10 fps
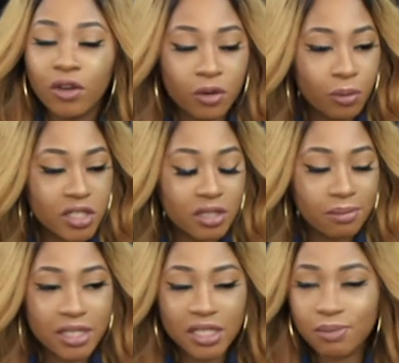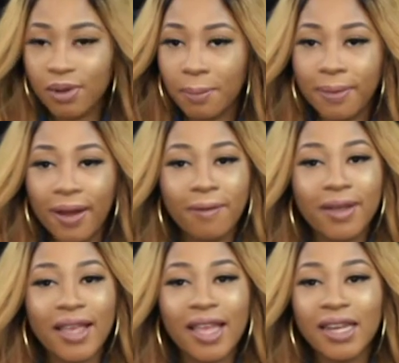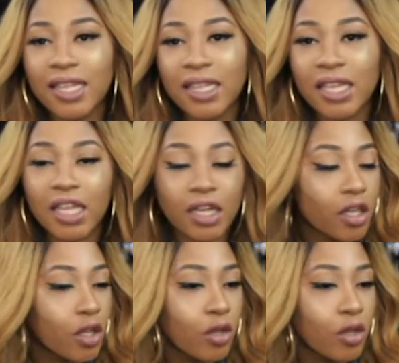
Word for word: or wants to message me about anything,